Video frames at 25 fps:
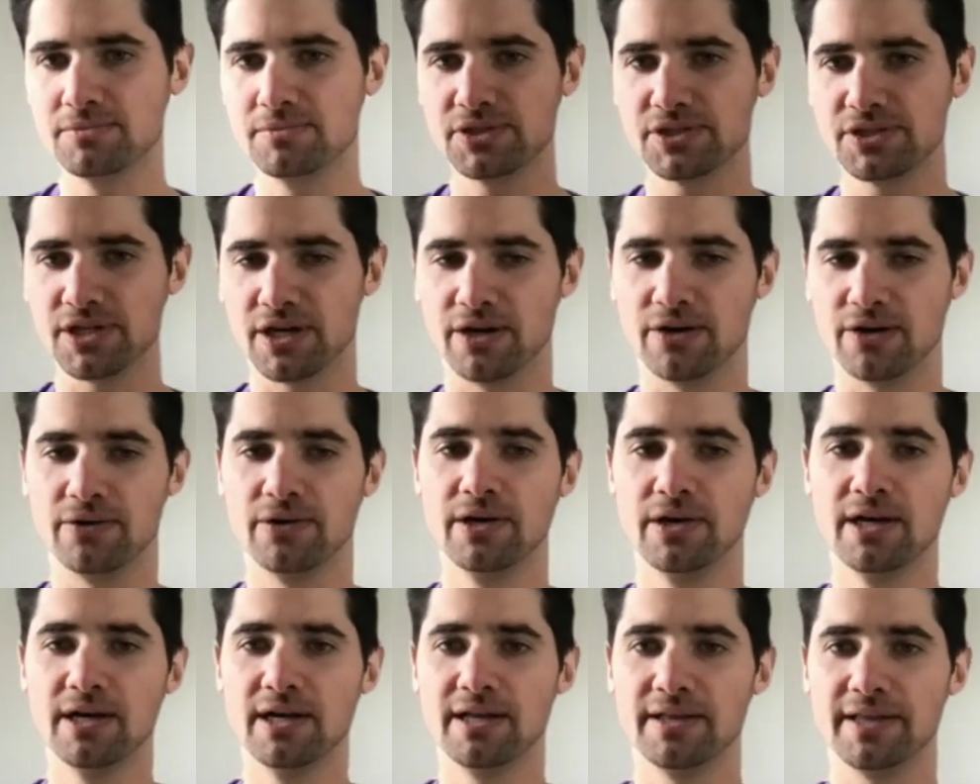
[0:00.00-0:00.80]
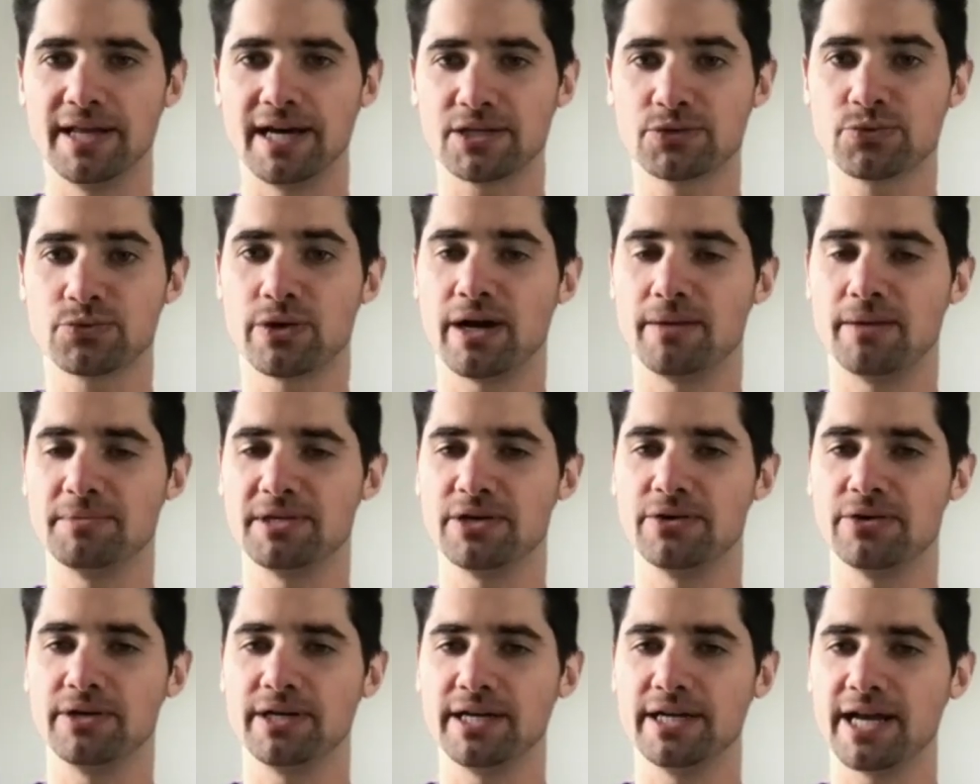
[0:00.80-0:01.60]
So that's what I'm
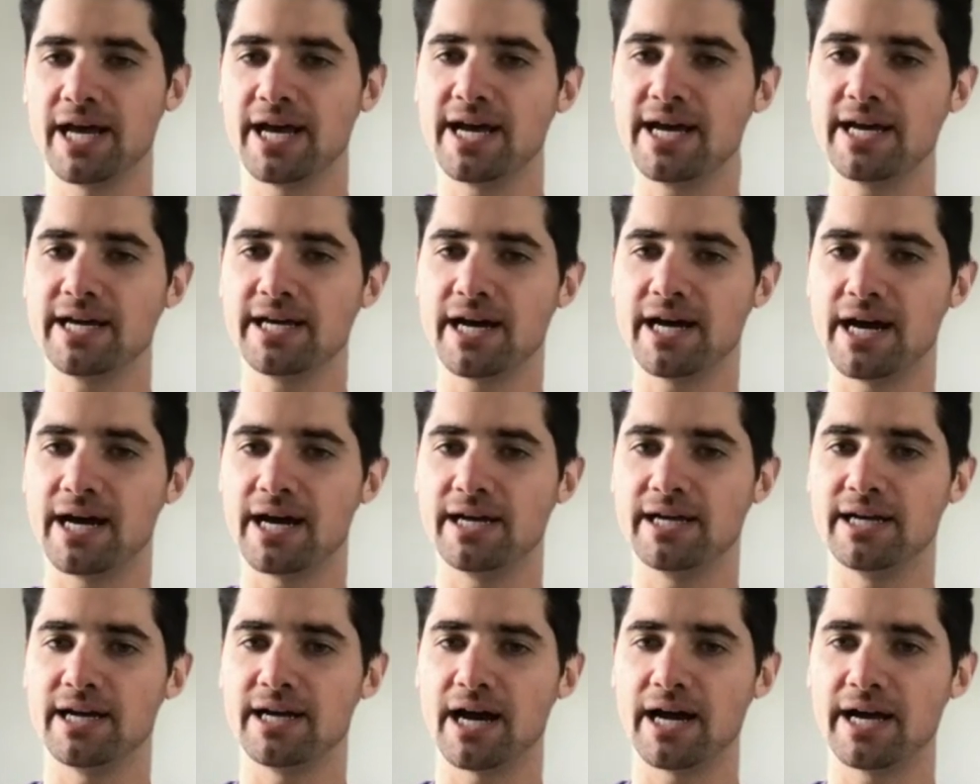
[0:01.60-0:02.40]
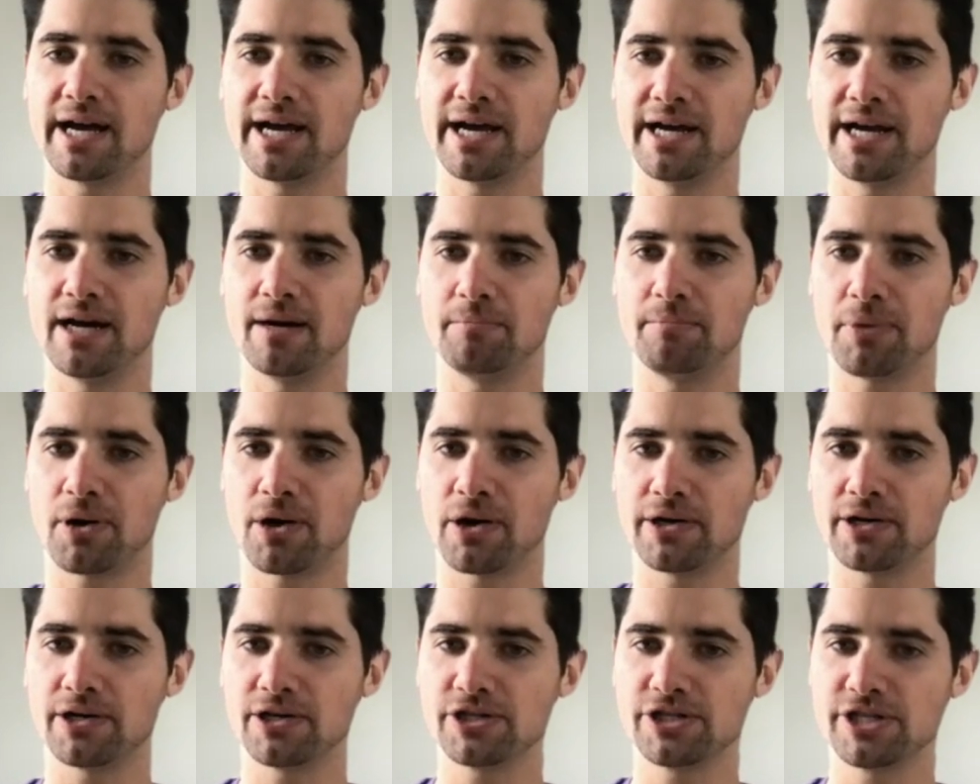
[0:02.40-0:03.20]
doing today. I head up
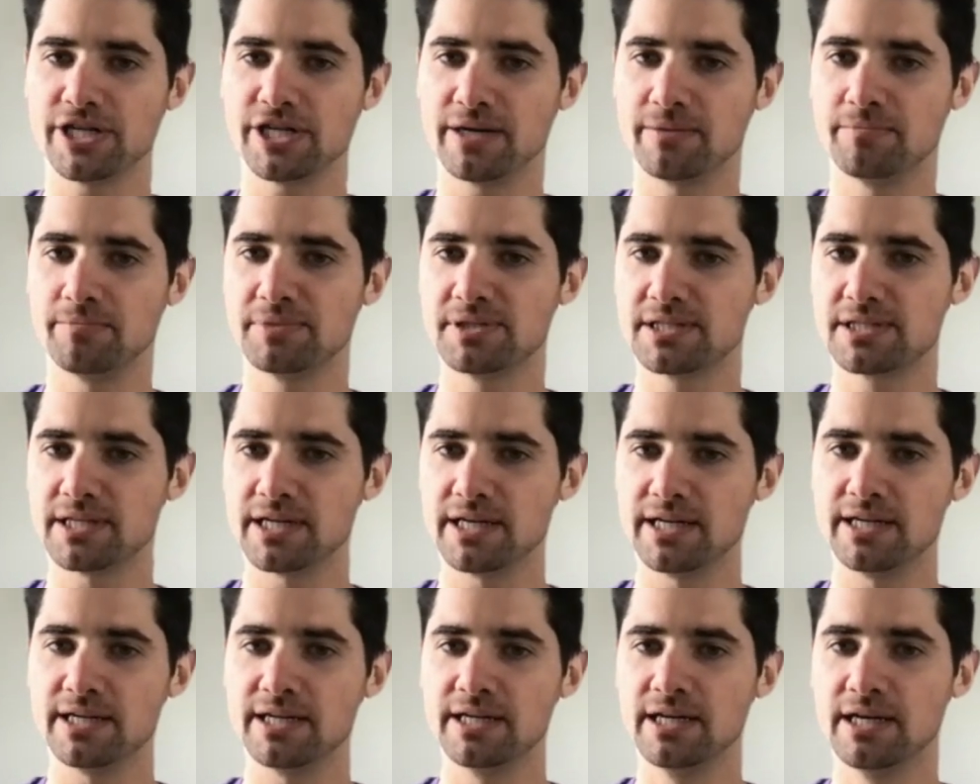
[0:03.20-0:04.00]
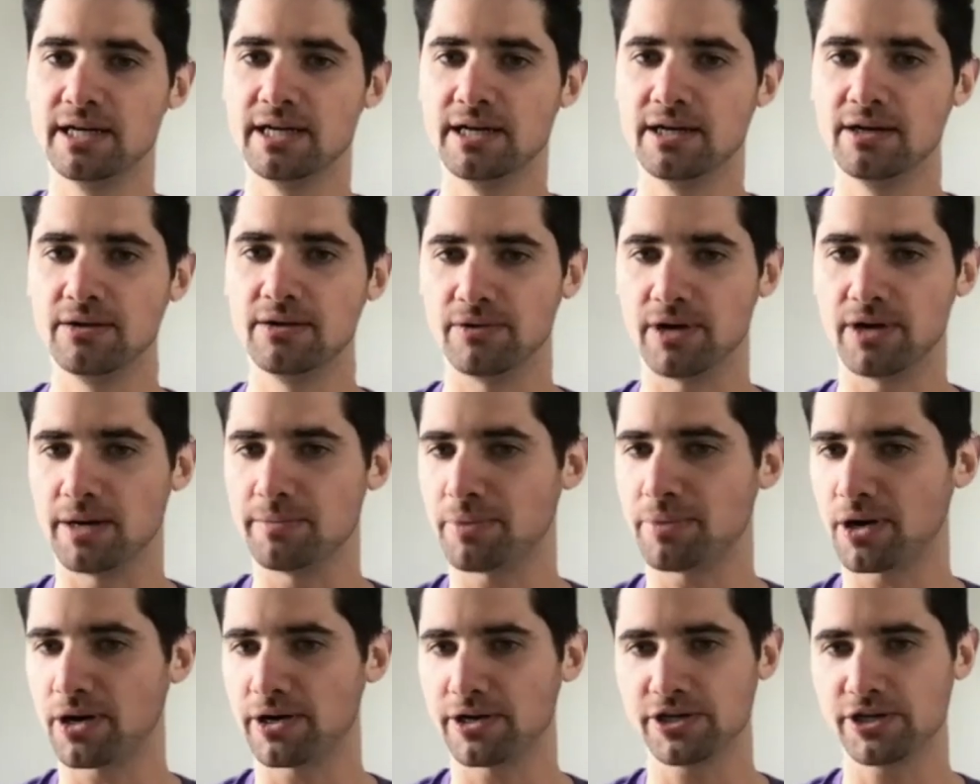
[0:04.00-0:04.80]
partnerships and run
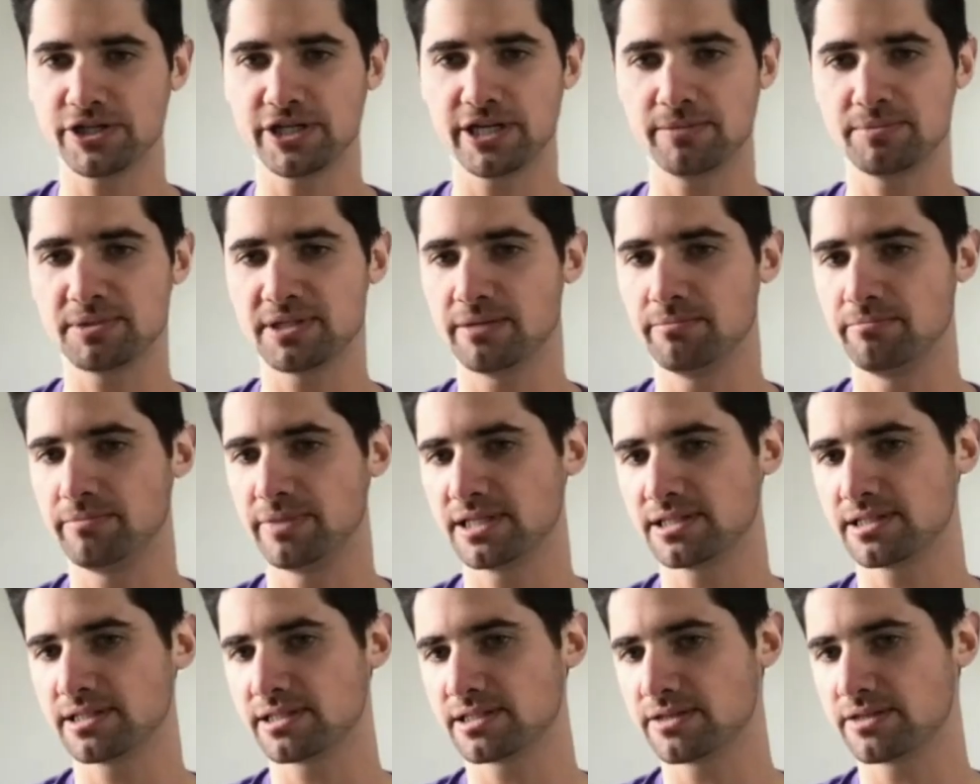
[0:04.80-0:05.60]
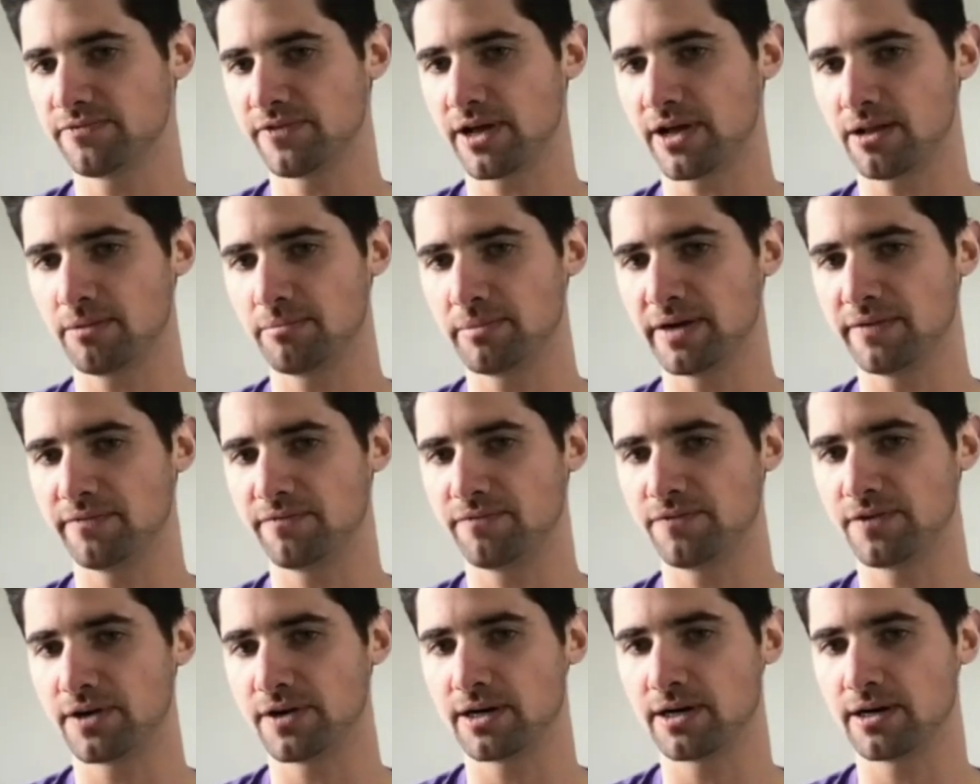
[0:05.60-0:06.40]
partnerships and business development
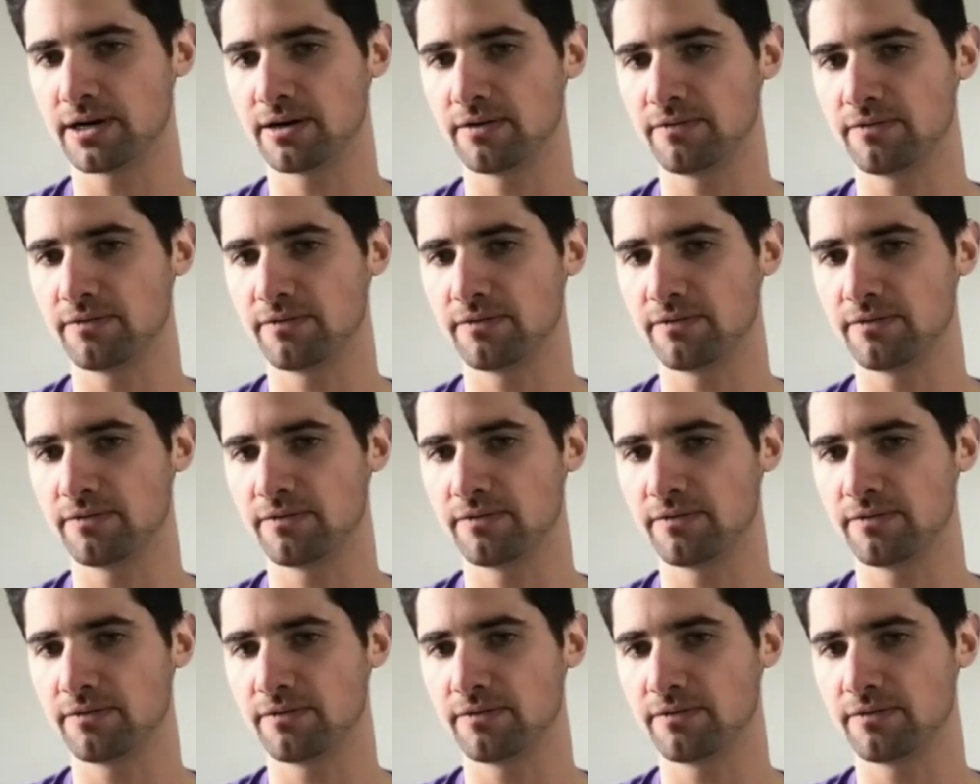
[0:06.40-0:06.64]
for